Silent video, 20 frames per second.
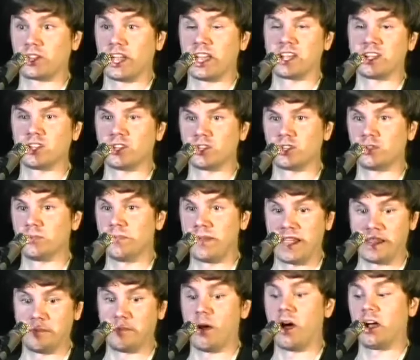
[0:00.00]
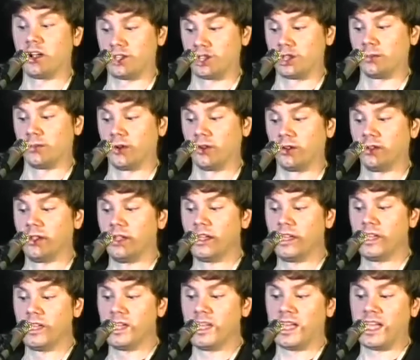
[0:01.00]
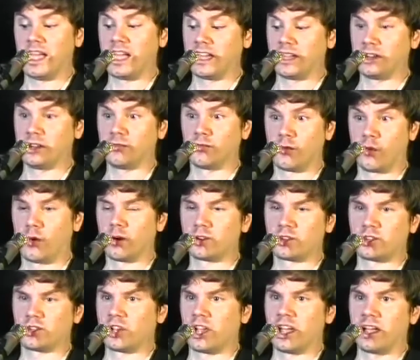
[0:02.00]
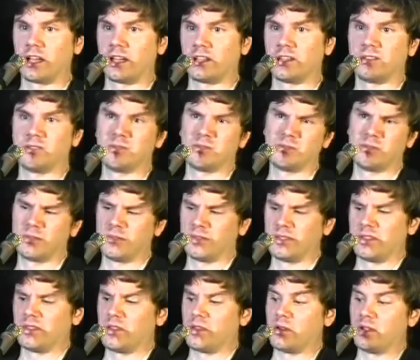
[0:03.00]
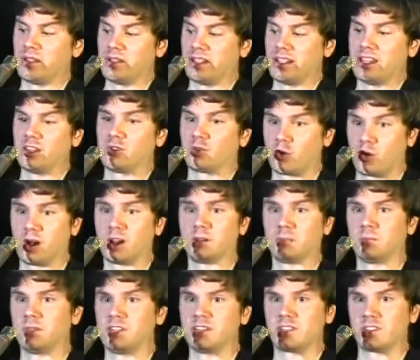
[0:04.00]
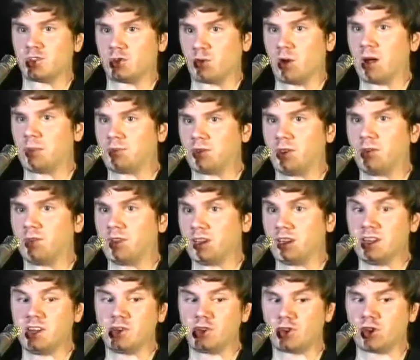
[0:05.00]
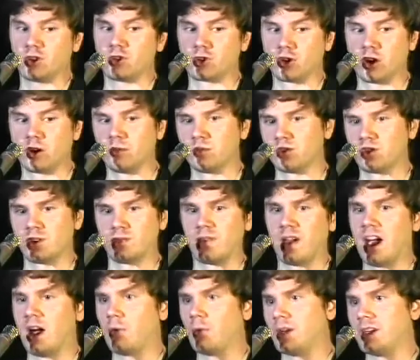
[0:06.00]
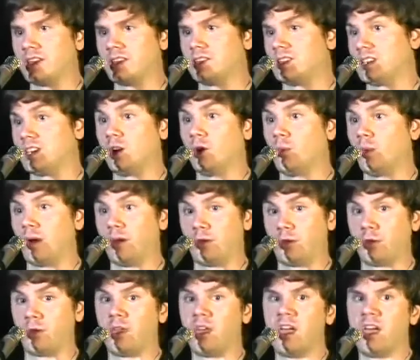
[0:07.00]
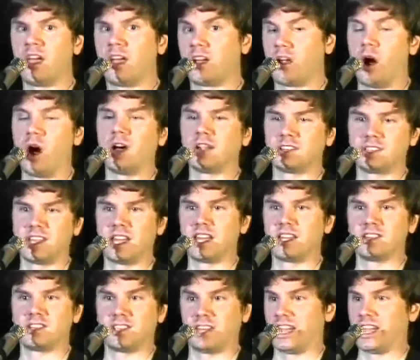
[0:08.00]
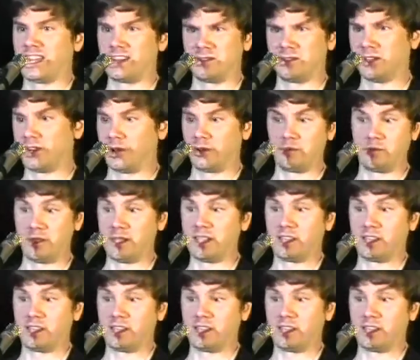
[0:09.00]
has made possible. And of course, uh, incredibly disruptive, at least in terms of how we deal with content and you know being